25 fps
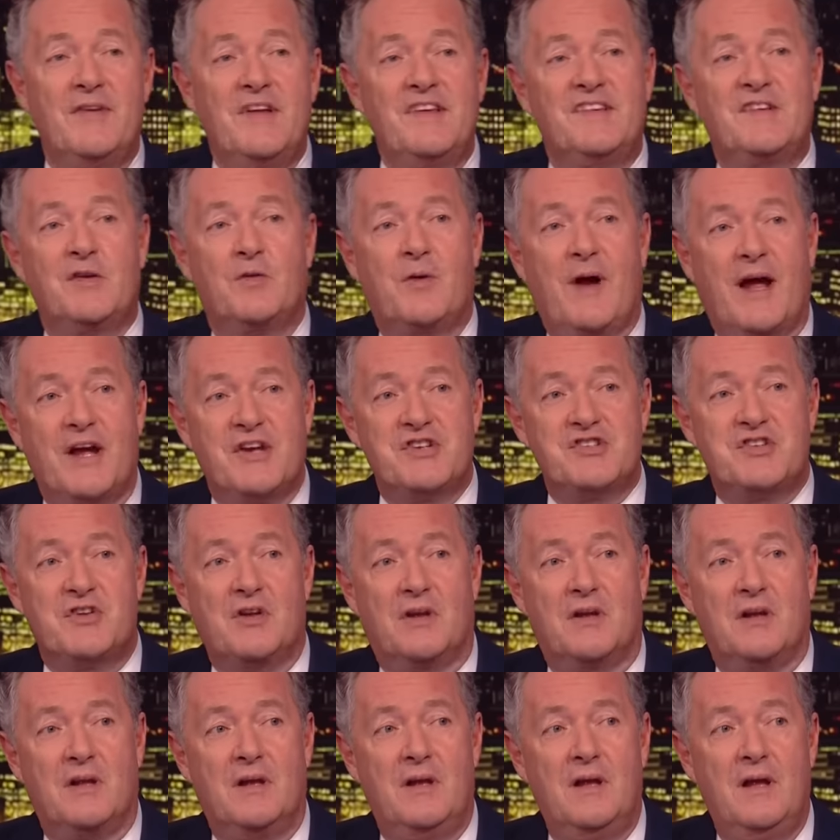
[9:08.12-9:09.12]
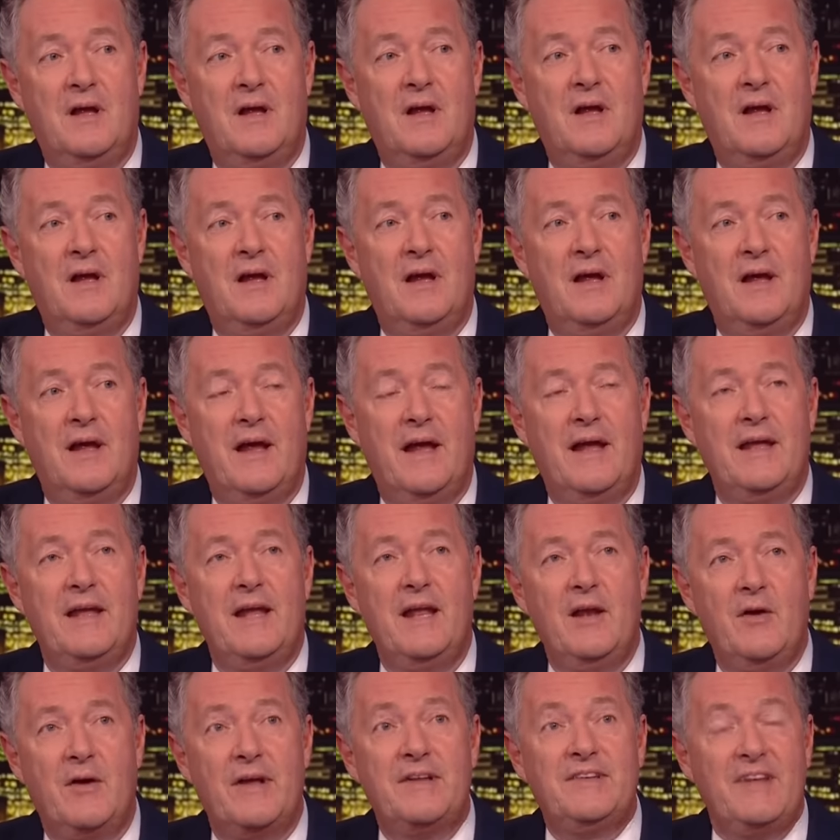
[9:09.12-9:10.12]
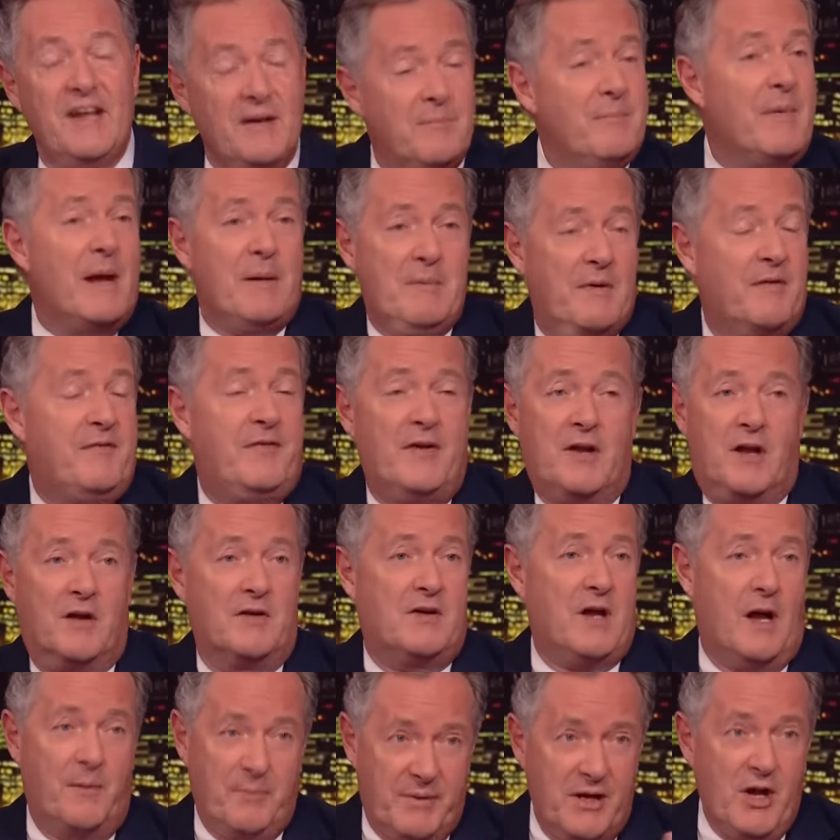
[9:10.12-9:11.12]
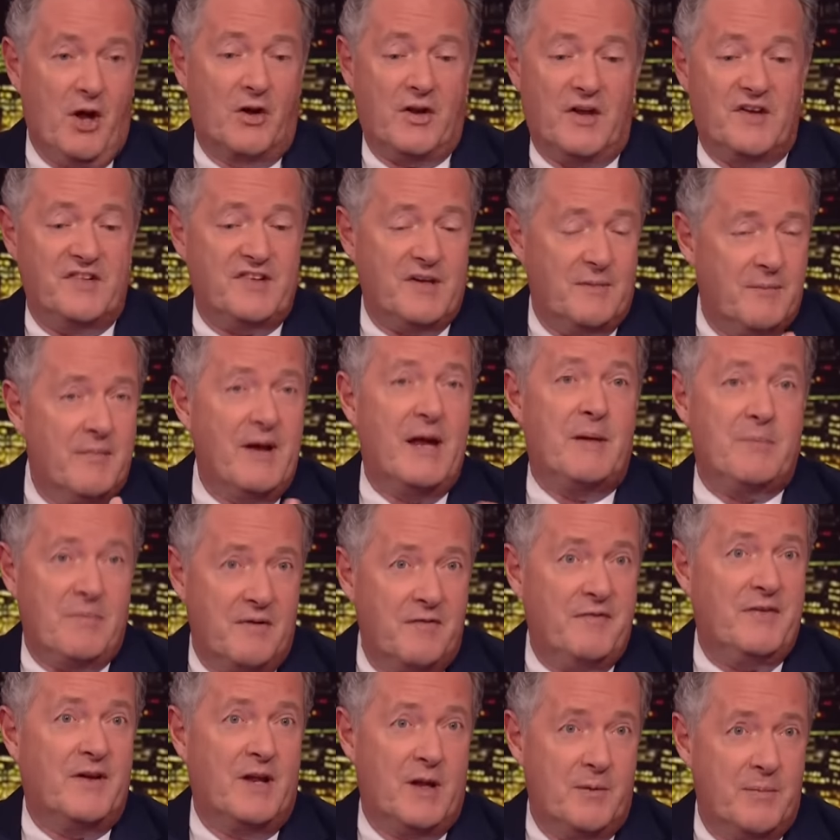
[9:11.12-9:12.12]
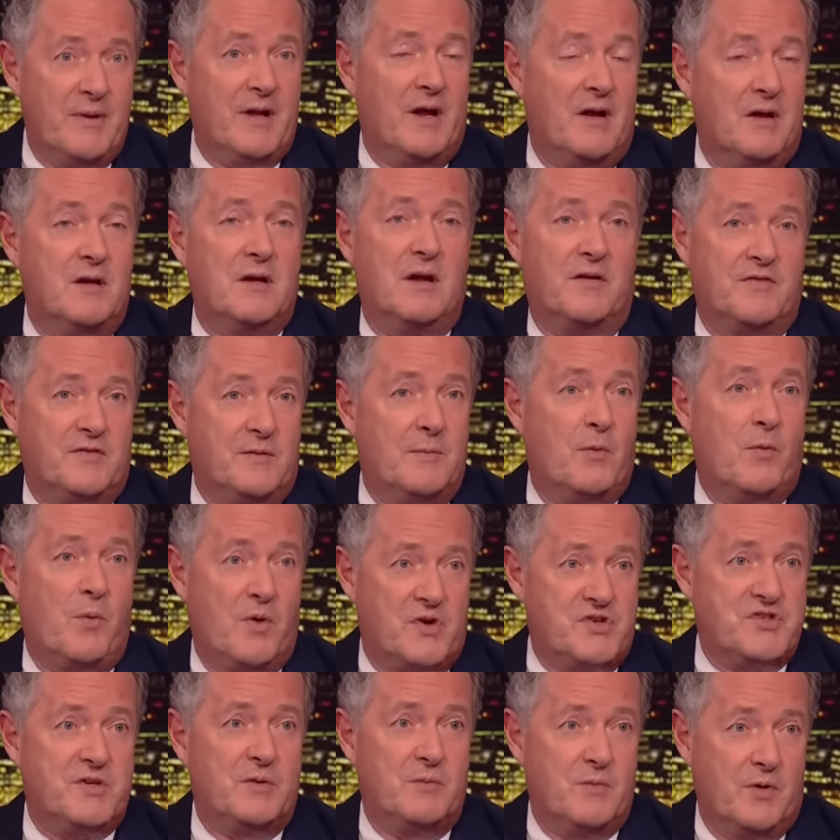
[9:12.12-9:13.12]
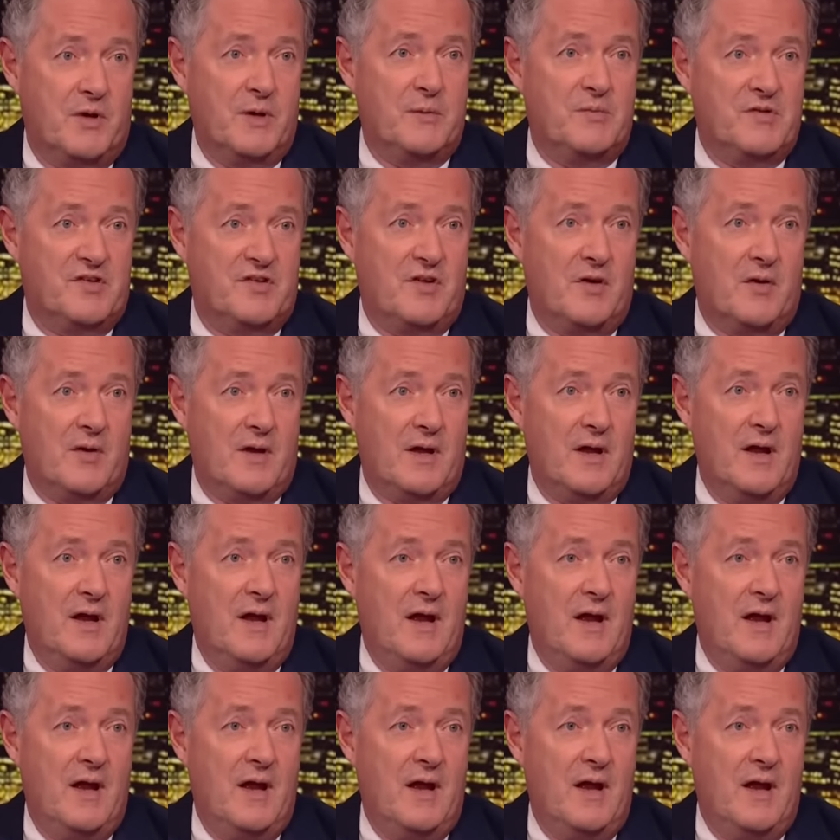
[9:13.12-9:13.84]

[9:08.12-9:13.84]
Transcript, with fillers: of interaction it, you know, it did make me feel like, I'll be honest, it made me feel a bit uncomfortable watching what he was doing.